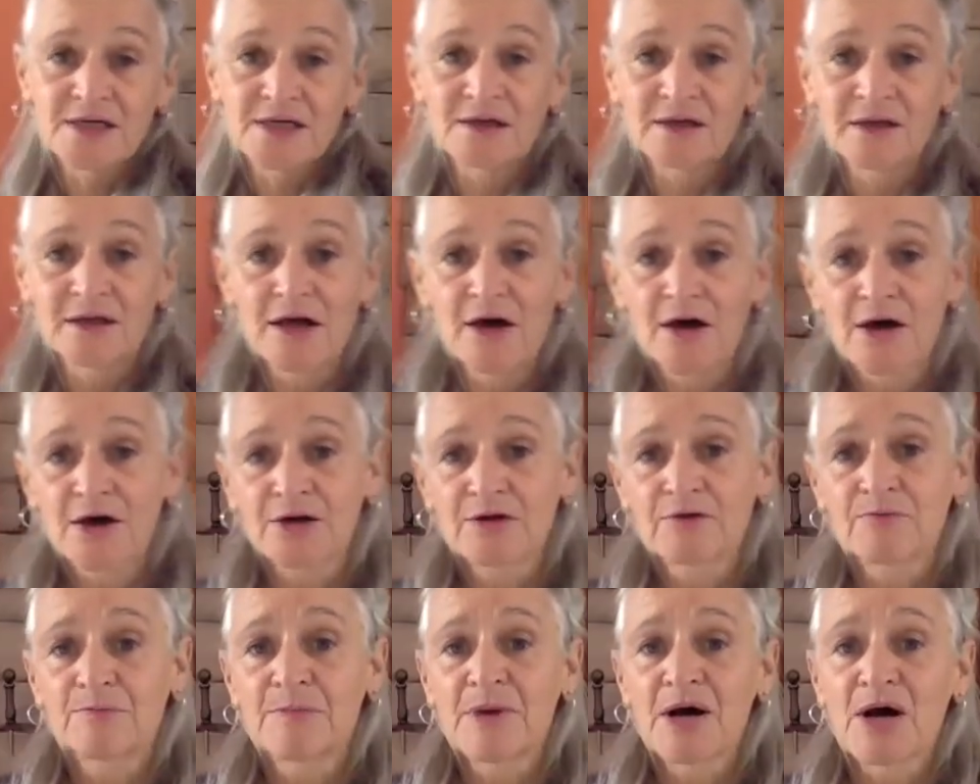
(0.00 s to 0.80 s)
a lot
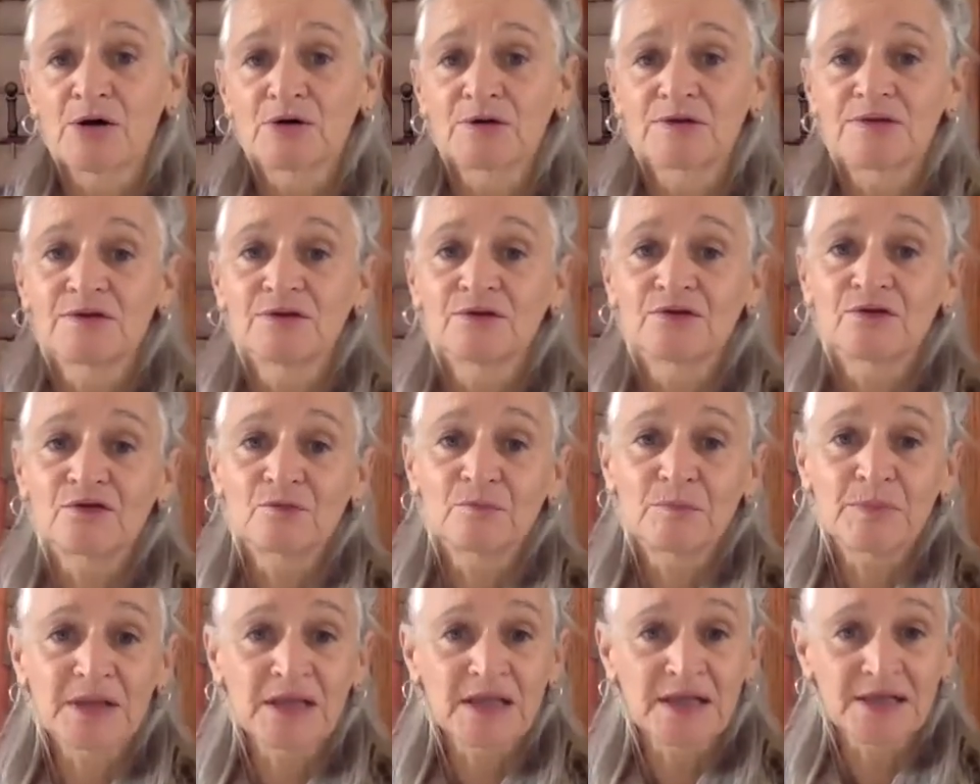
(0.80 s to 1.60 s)
about the
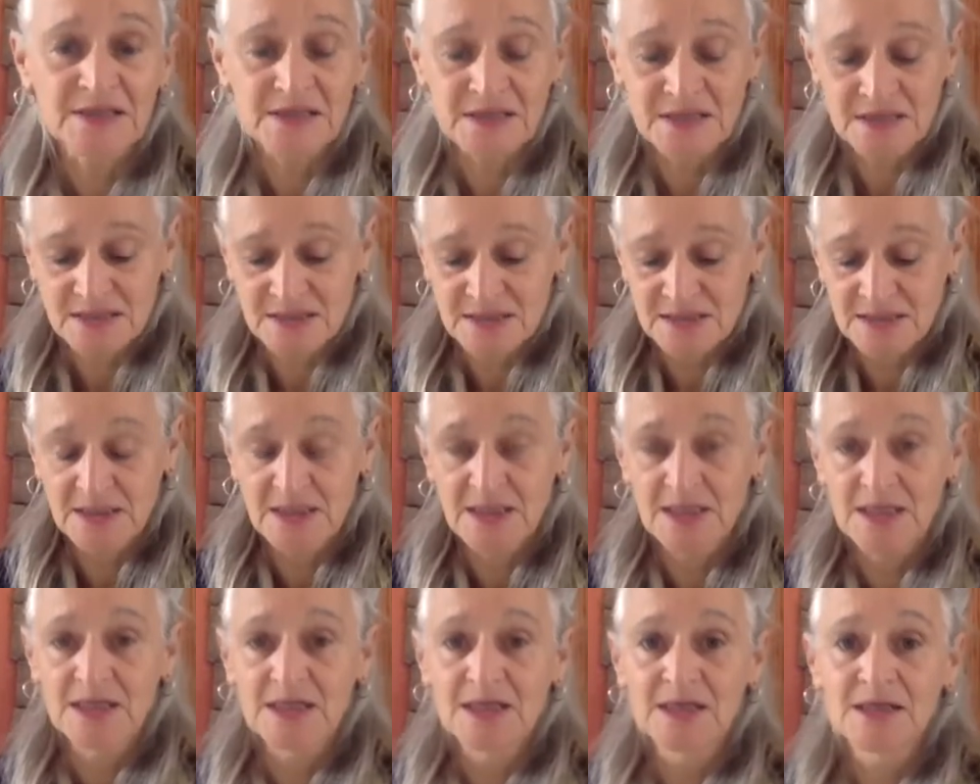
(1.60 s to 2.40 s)
split
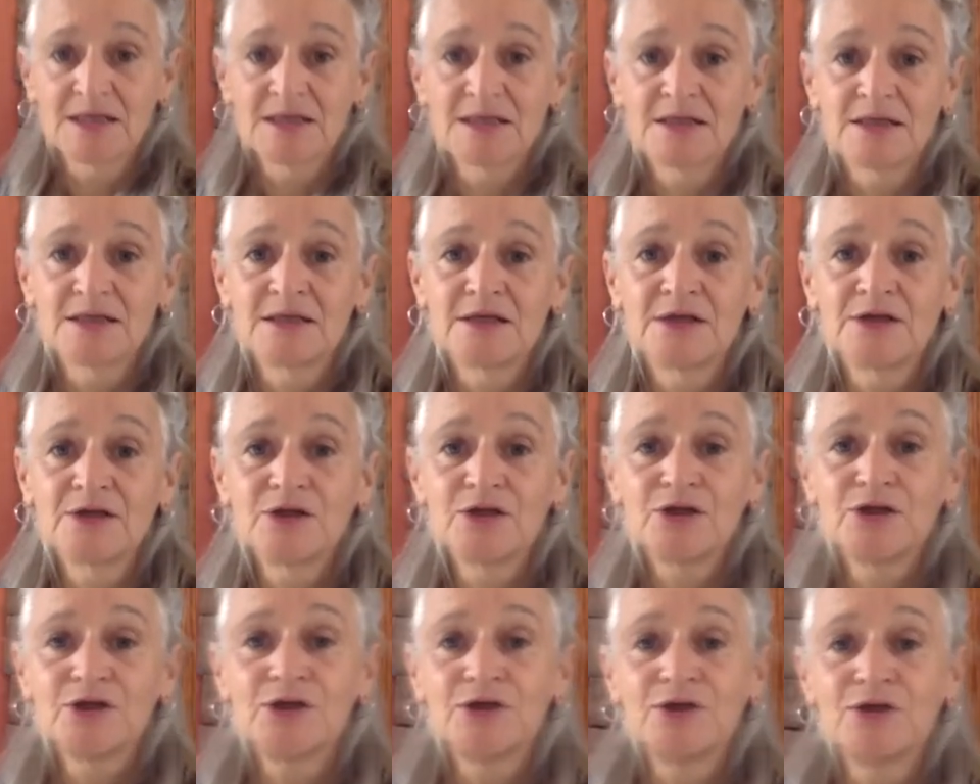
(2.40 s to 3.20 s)
in
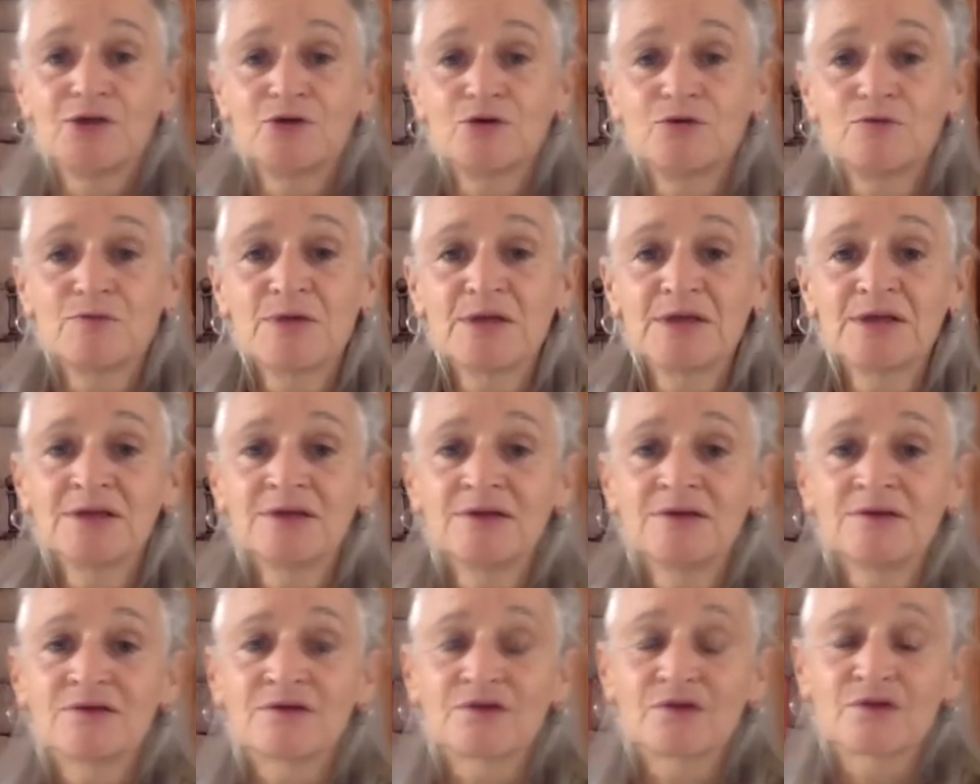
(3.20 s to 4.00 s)

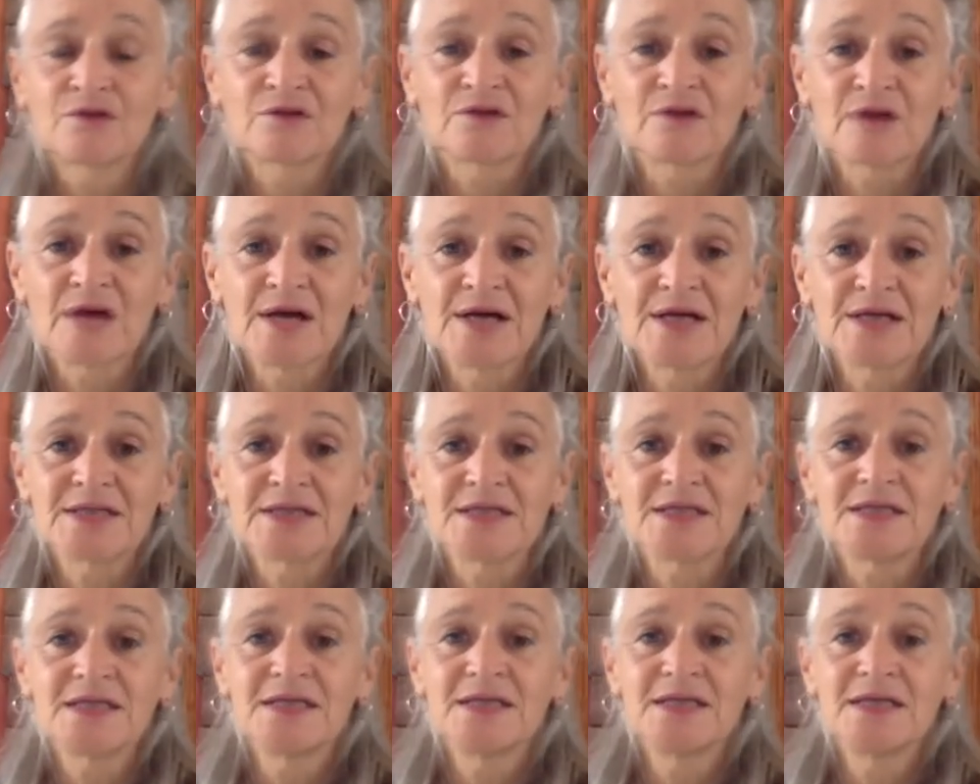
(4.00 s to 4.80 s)
human
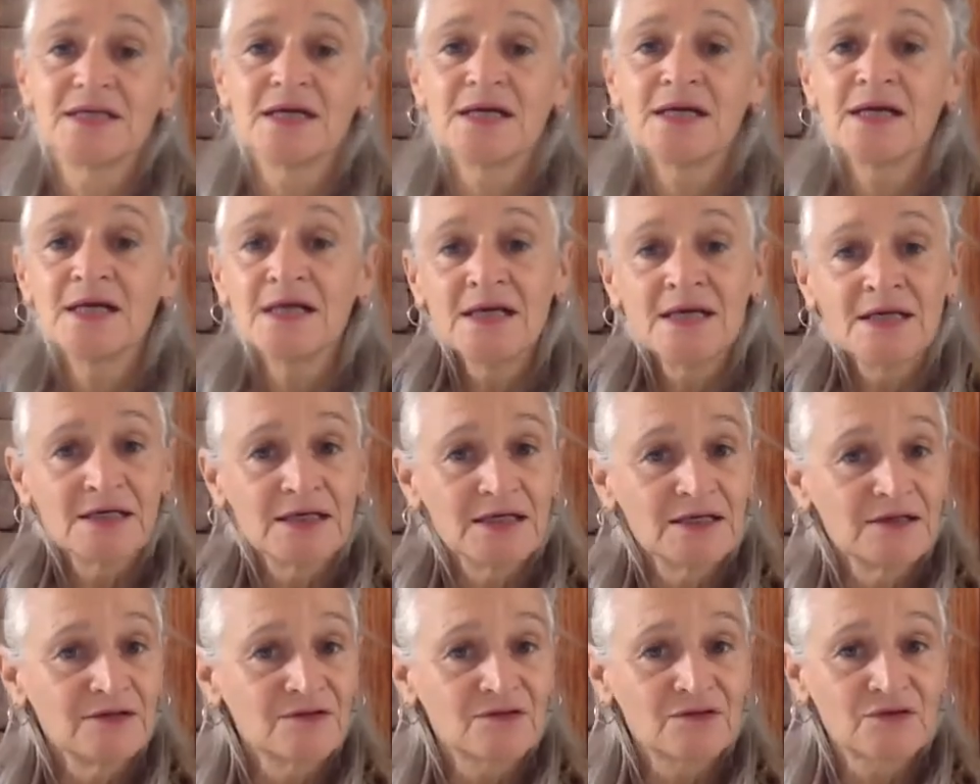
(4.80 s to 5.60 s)
society,
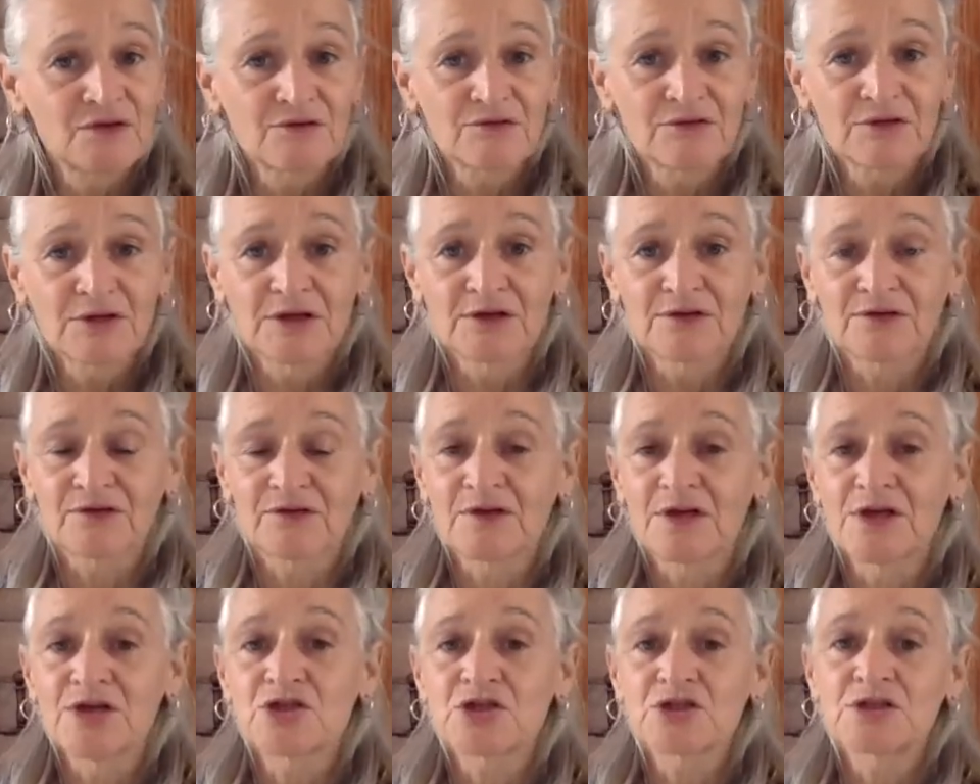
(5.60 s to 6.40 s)
in
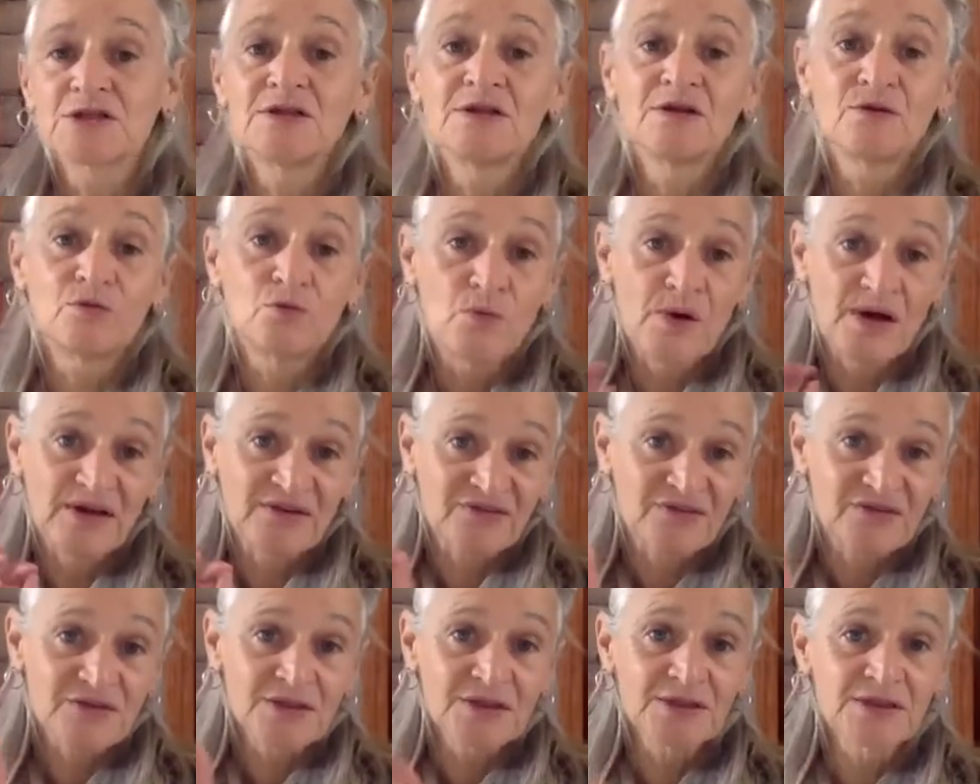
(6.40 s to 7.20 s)
civilization, the
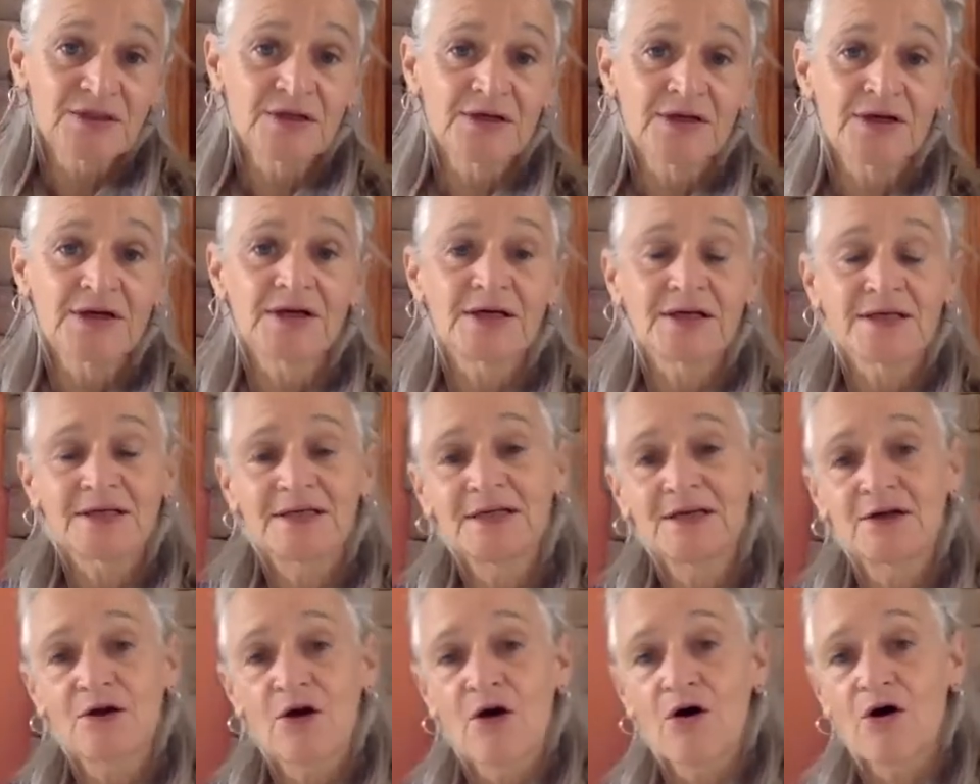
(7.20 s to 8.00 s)
Westerner,
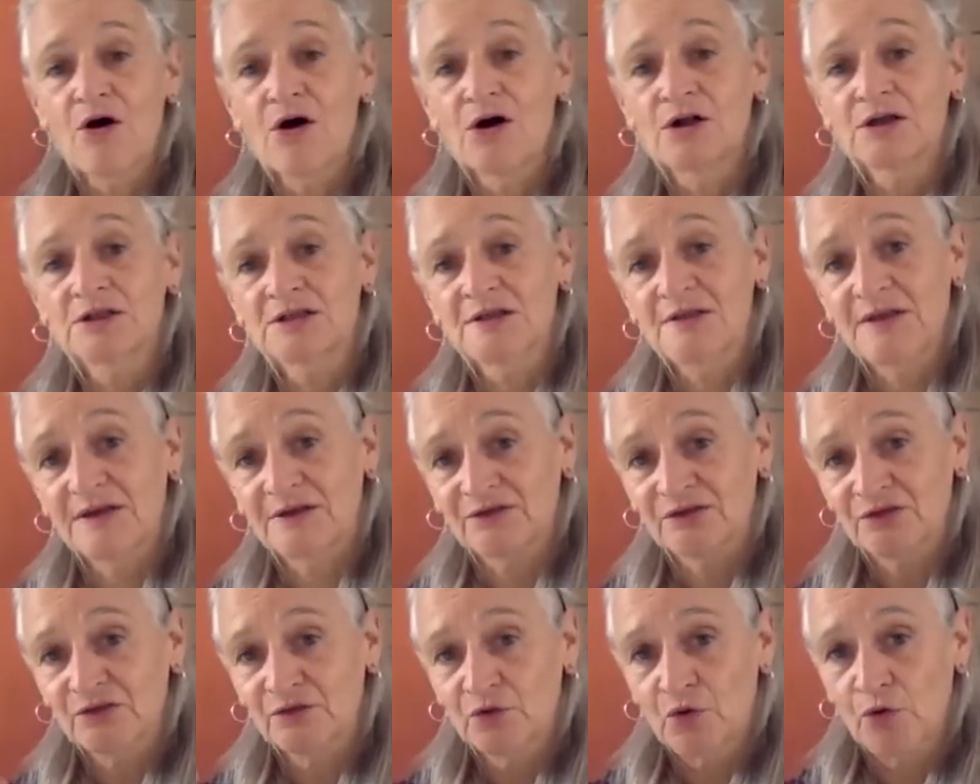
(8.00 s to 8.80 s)
he called
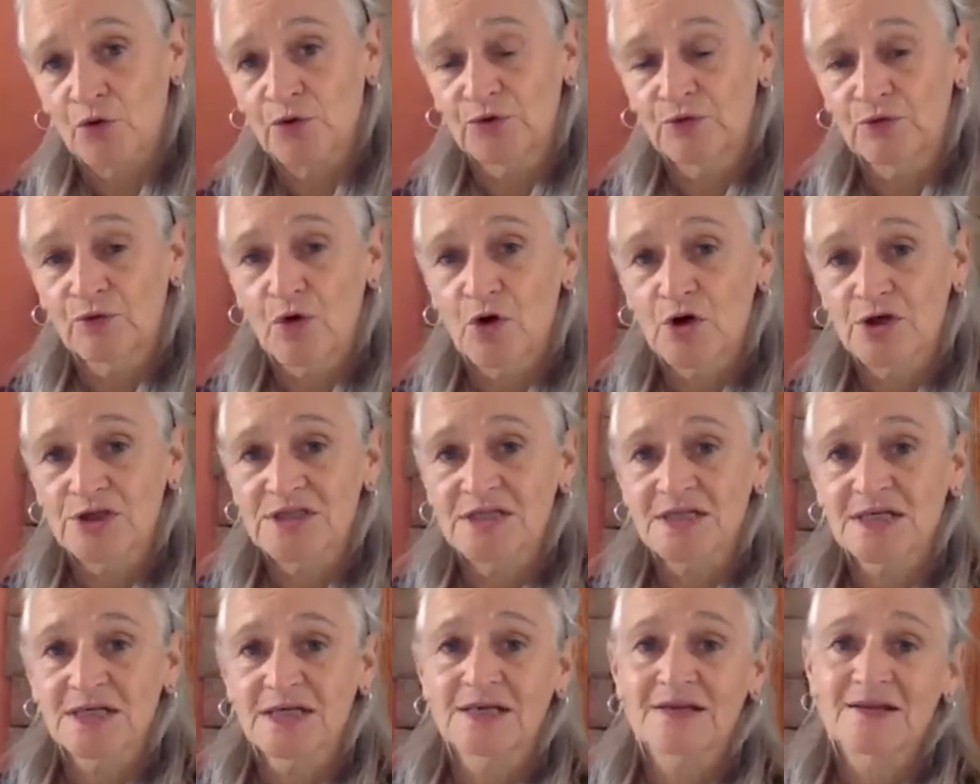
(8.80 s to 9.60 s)
this
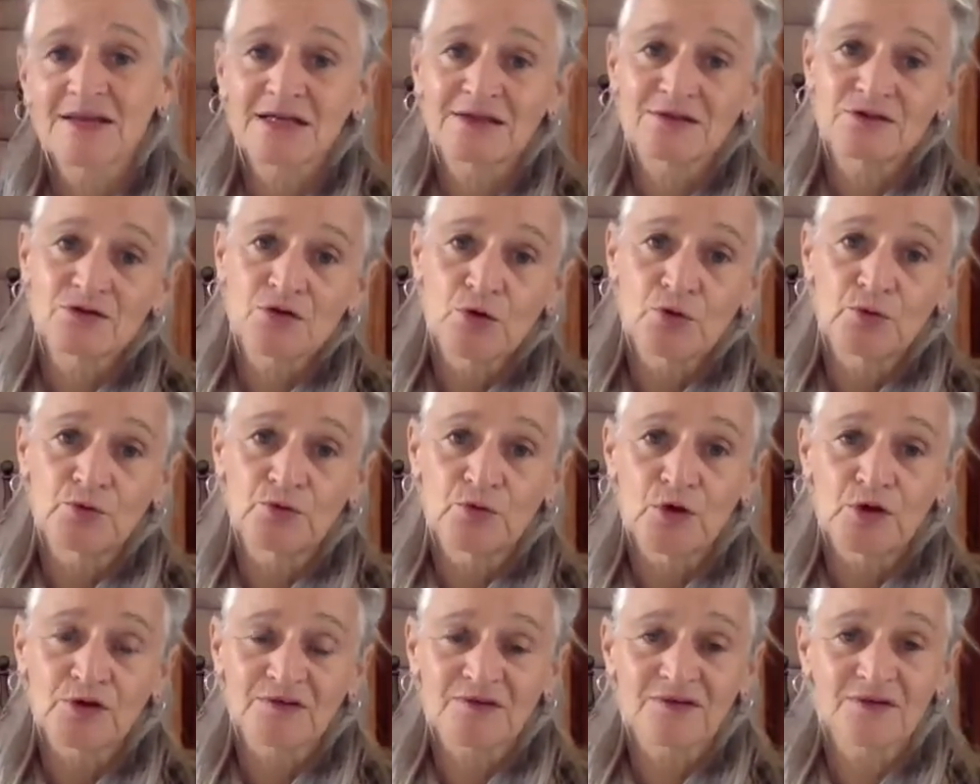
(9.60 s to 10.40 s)
neurotic, that
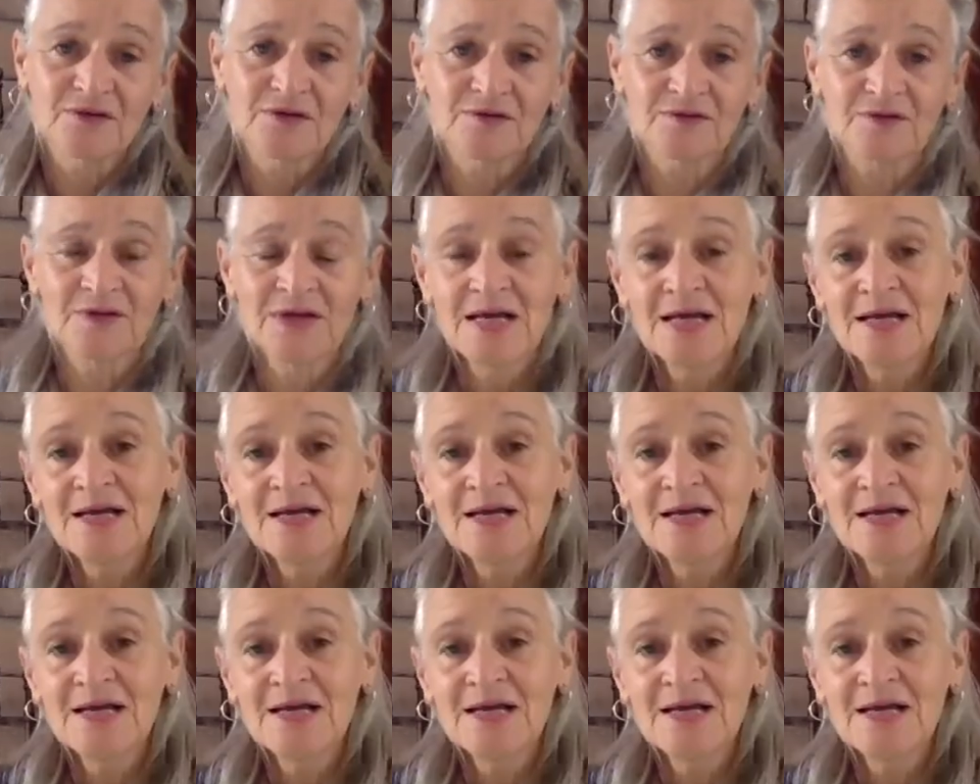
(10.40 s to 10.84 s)
neurosis